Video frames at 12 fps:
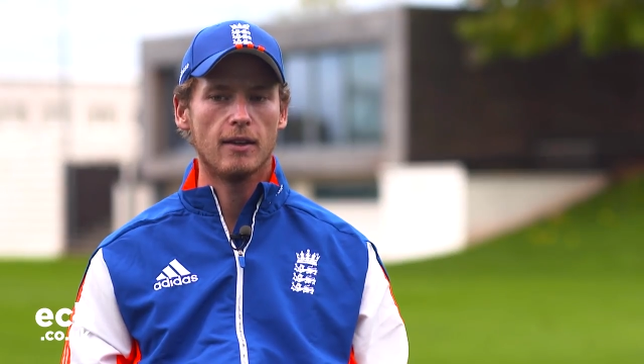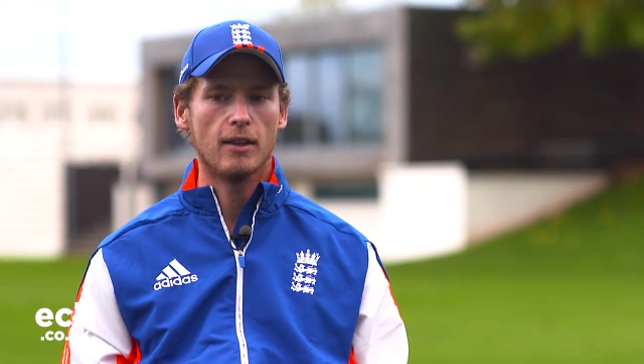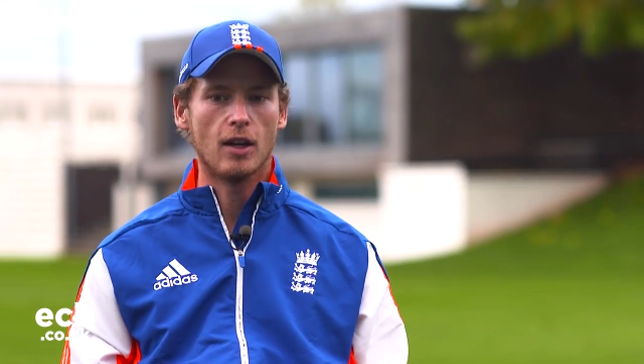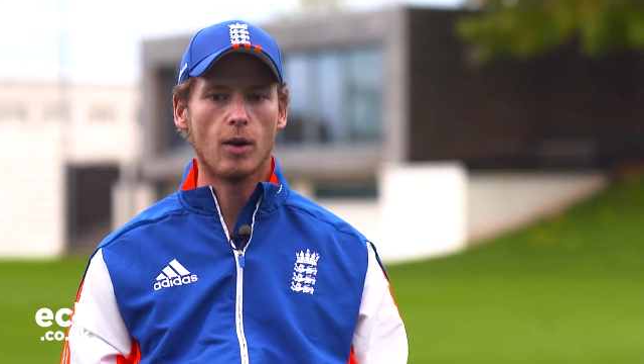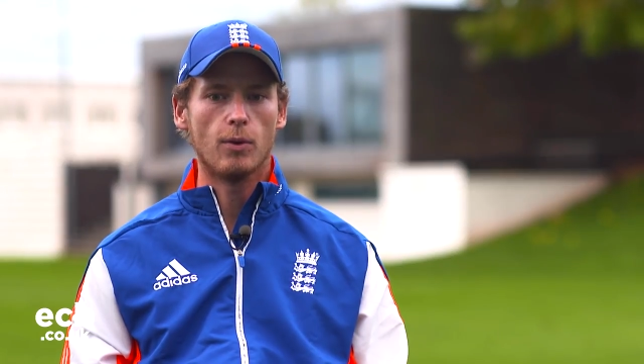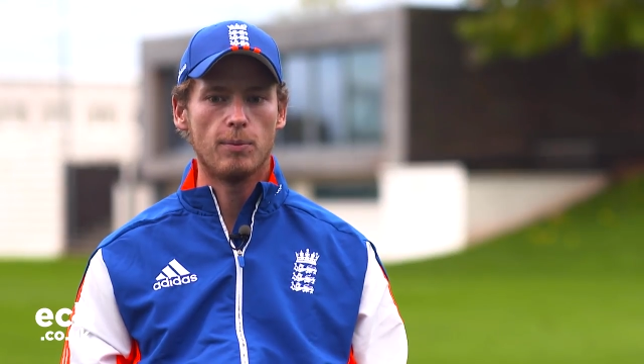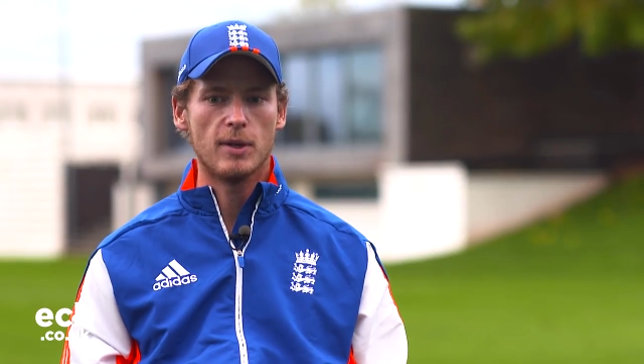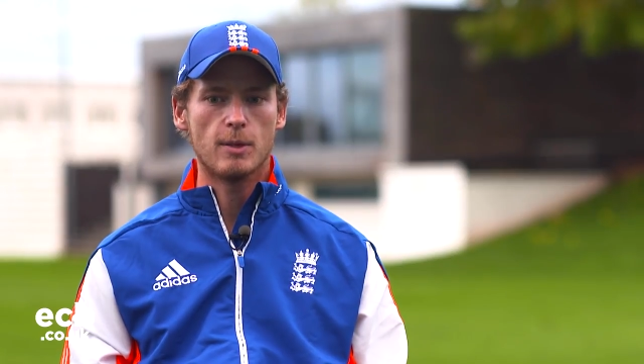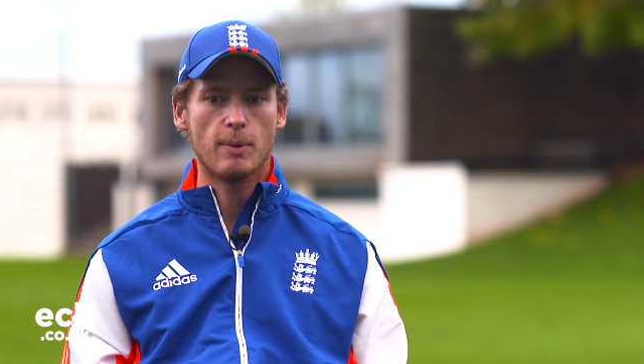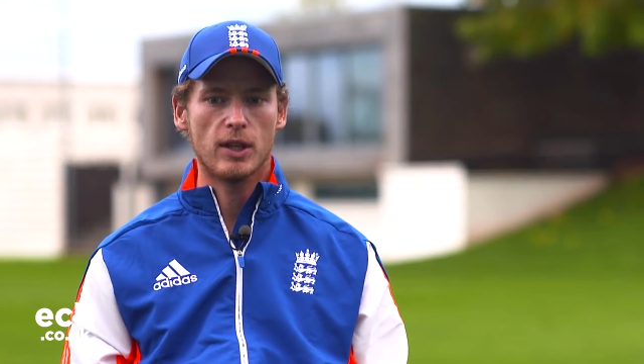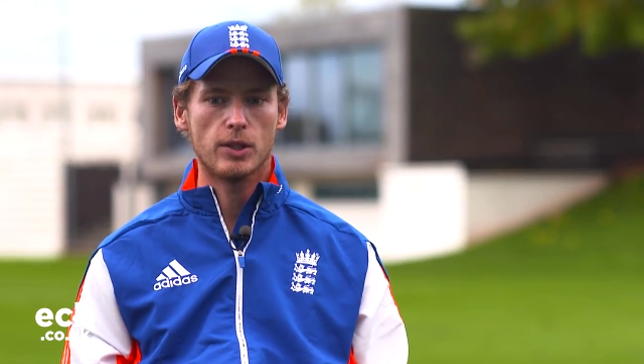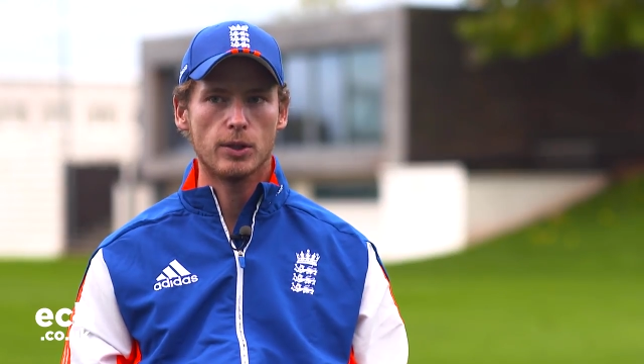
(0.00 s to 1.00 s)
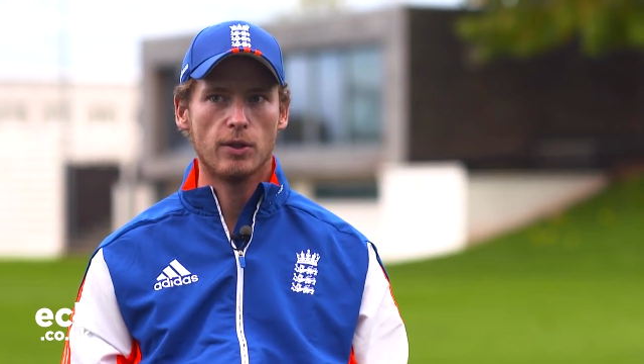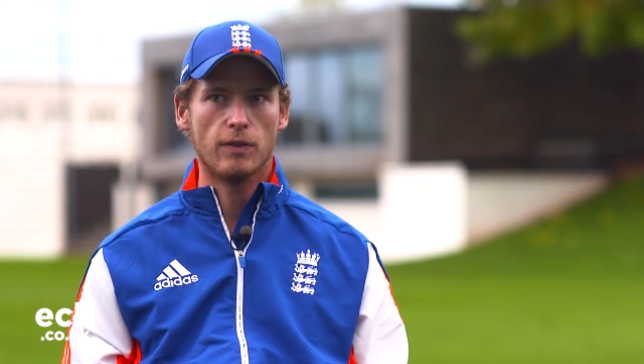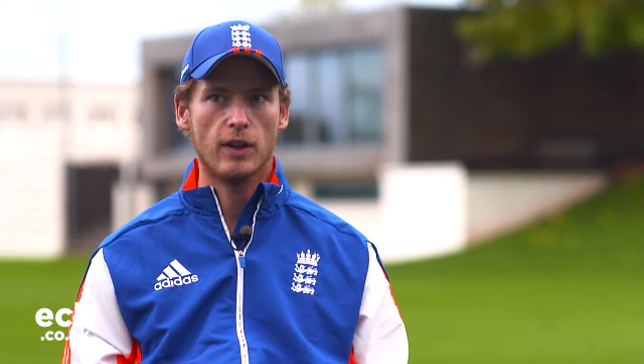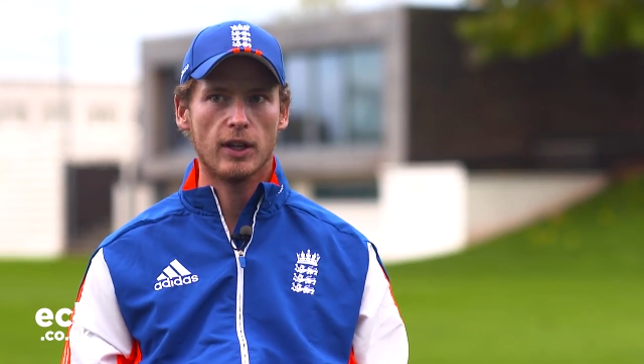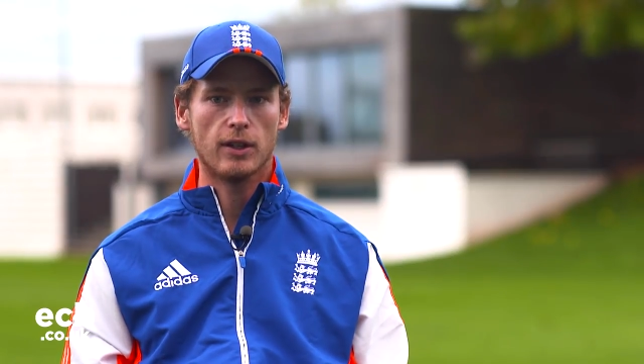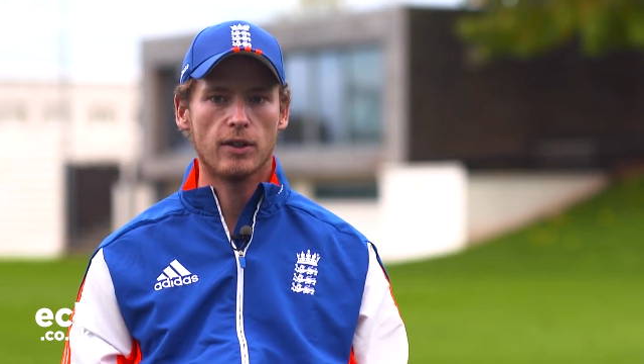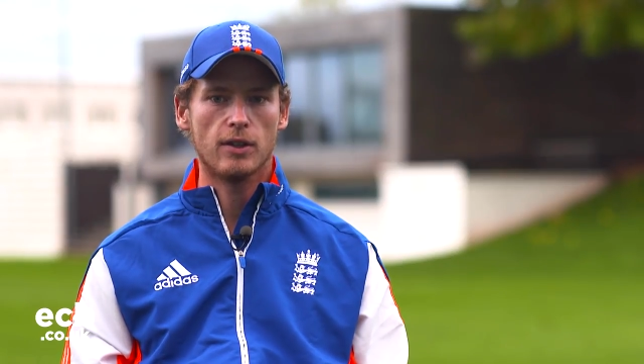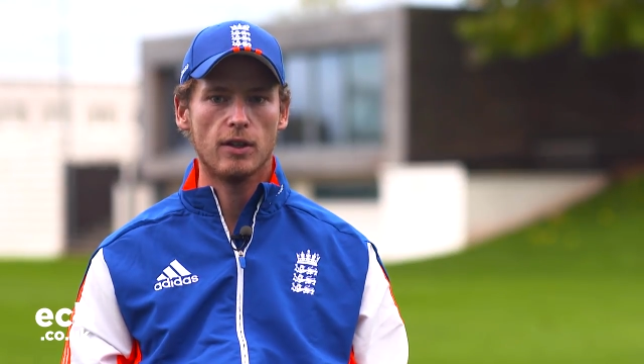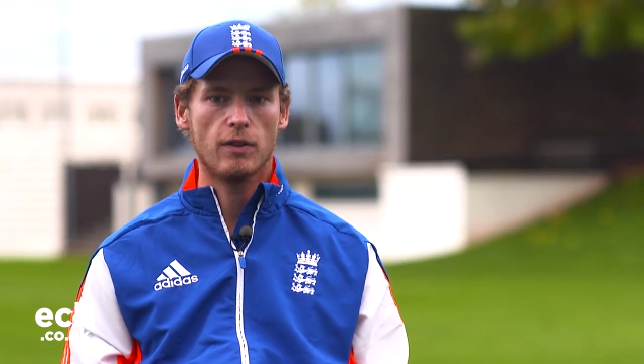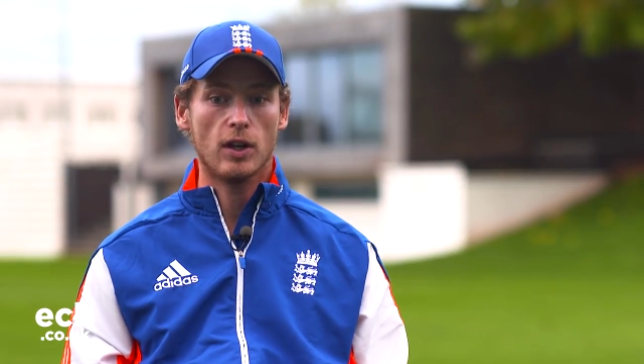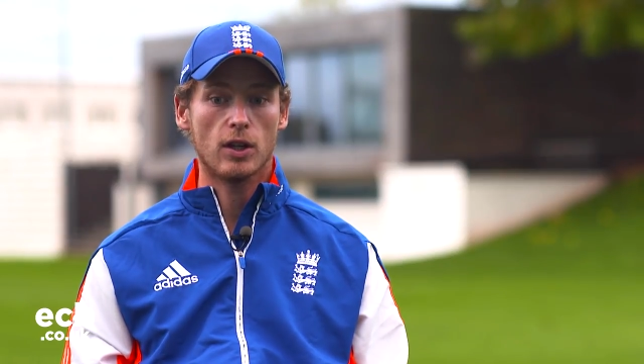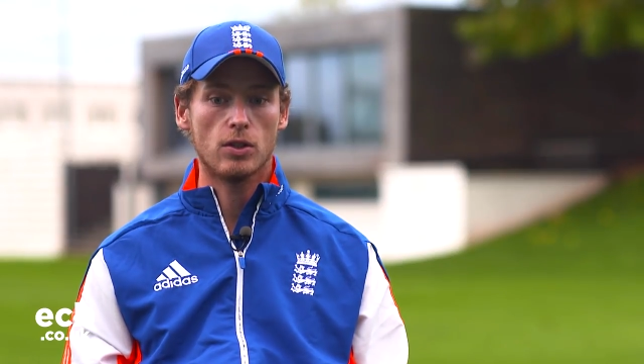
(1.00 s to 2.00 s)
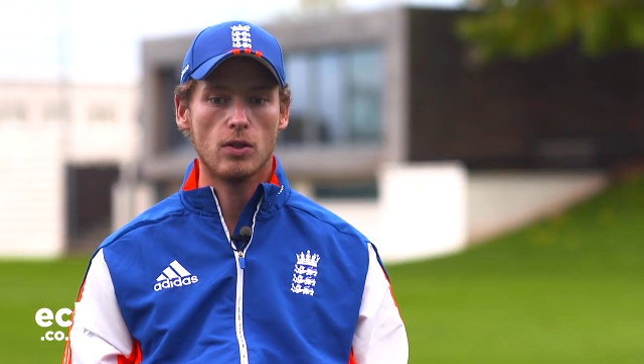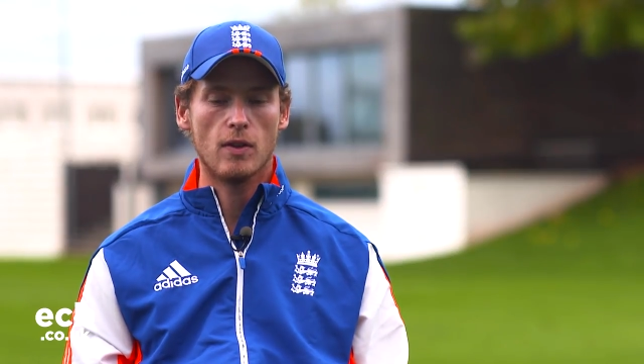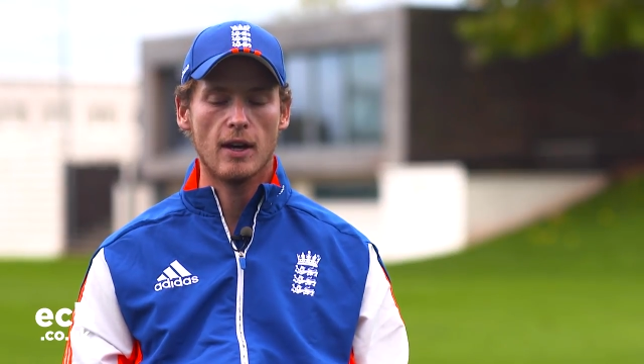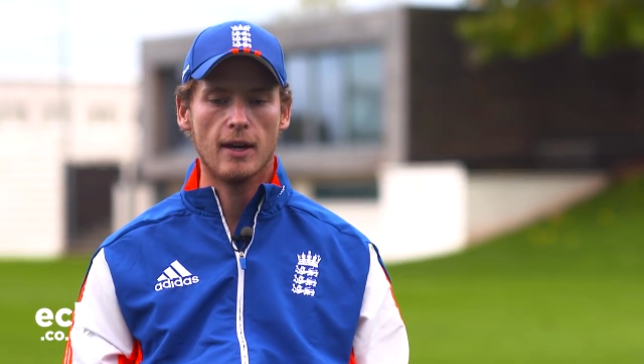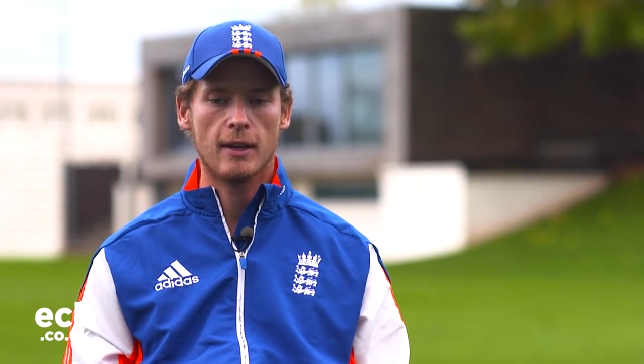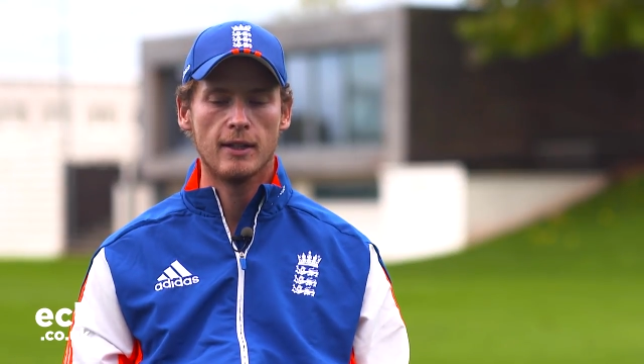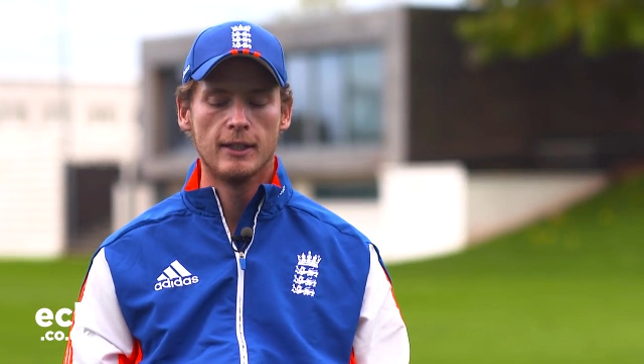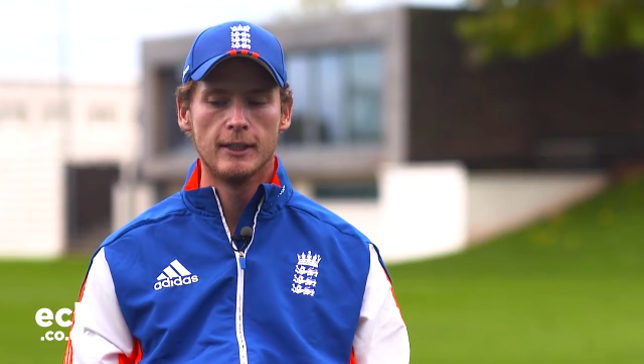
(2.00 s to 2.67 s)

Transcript: you know, would be special if I can do that.